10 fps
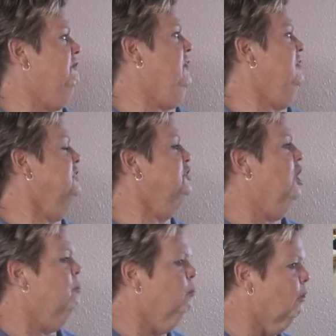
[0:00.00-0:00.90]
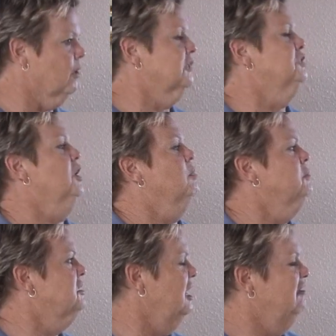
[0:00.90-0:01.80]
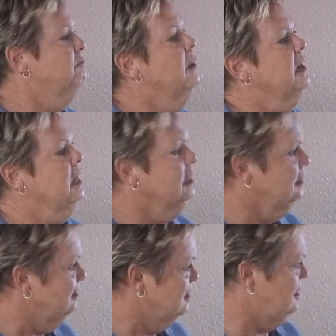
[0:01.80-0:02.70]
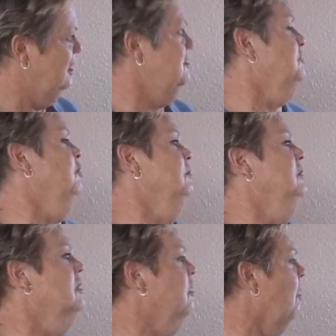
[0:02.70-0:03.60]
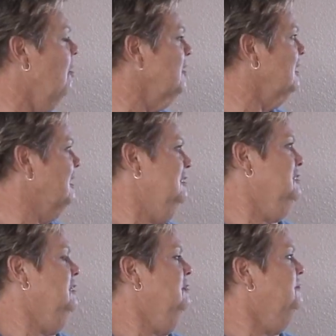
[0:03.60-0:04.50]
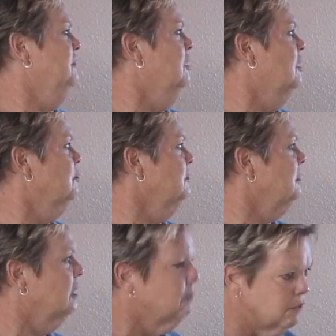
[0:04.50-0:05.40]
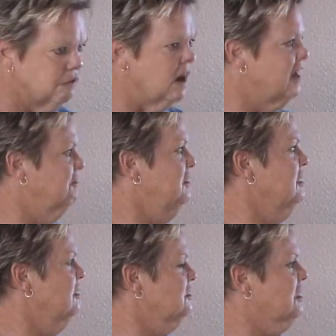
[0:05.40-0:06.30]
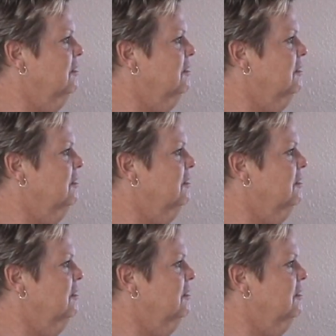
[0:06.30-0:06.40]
but find a job, work a job, save money, stay sober, all that kind of stuff. We've got everything else